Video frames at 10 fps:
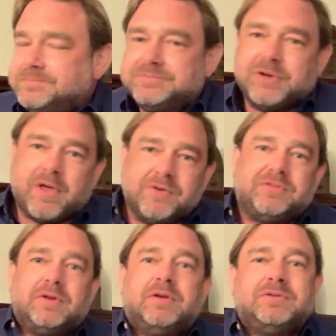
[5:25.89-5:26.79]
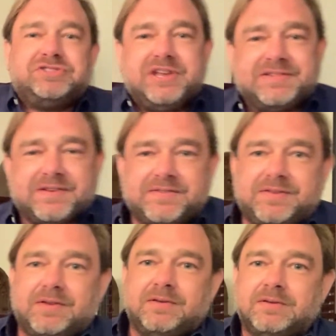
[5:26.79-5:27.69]
So it goes to
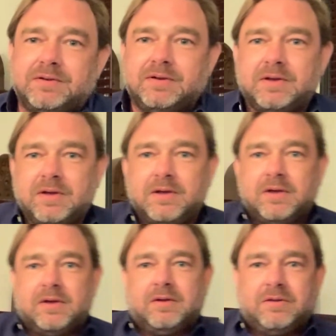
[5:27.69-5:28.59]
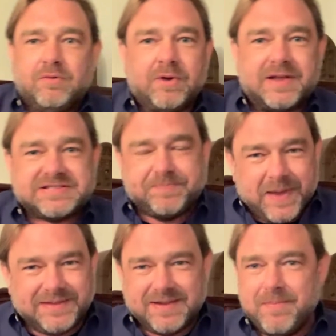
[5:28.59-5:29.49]
Jesus. You will not
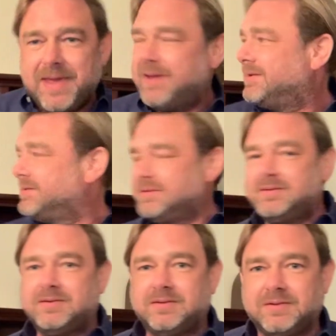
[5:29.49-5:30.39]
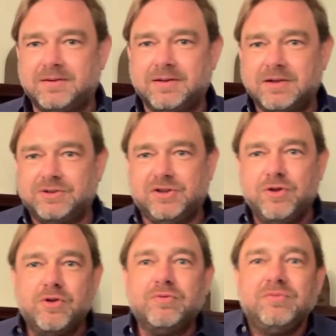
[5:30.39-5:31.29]
speak to me? Do
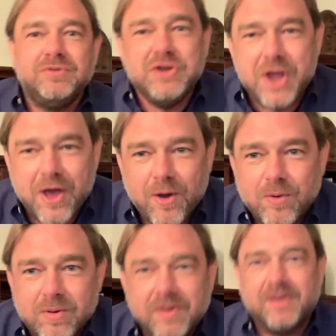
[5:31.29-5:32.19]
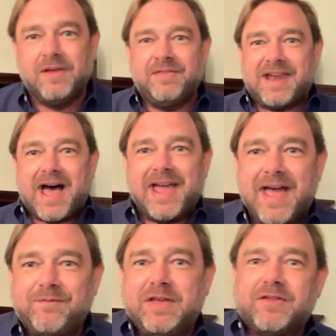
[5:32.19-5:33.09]
you know that I
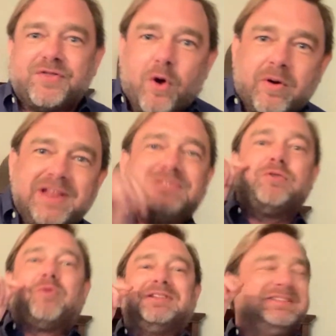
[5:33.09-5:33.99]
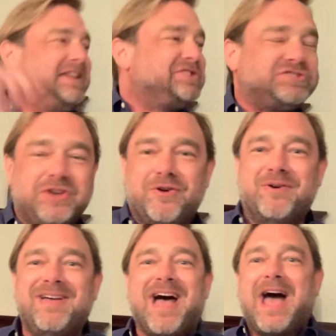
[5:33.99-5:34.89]
have the authority to release
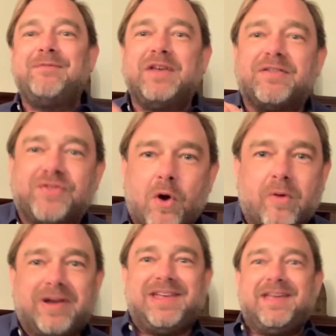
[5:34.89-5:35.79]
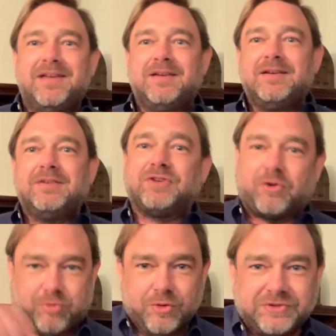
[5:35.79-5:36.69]
you? I have the authority to
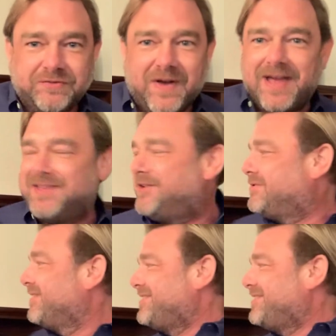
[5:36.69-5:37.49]
crucify you?